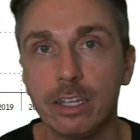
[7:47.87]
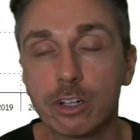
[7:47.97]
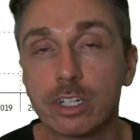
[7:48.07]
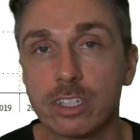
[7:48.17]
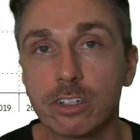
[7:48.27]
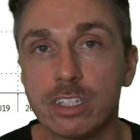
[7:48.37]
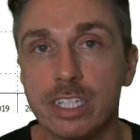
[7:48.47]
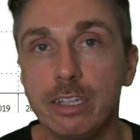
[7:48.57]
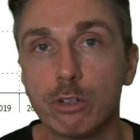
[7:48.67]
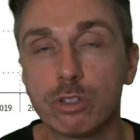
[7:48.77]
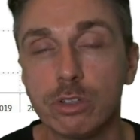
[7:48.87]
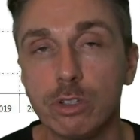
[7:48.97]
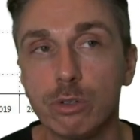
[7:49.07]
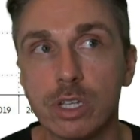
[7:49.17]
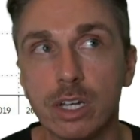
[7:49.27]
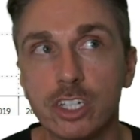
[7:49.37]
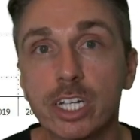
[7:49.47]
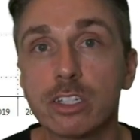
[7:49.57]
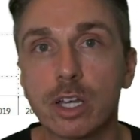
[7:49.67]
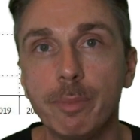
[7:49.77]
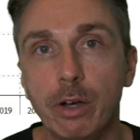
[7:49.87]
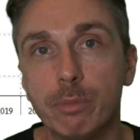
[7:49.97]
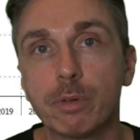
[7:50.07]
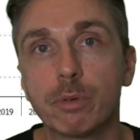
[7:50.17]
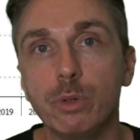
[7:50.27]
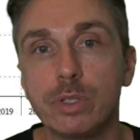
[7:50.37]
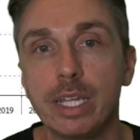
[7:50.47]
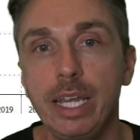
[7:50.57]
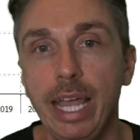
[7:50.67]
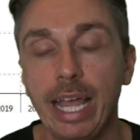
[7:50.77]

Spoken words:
You're going to start to see those chickens coming home to roost.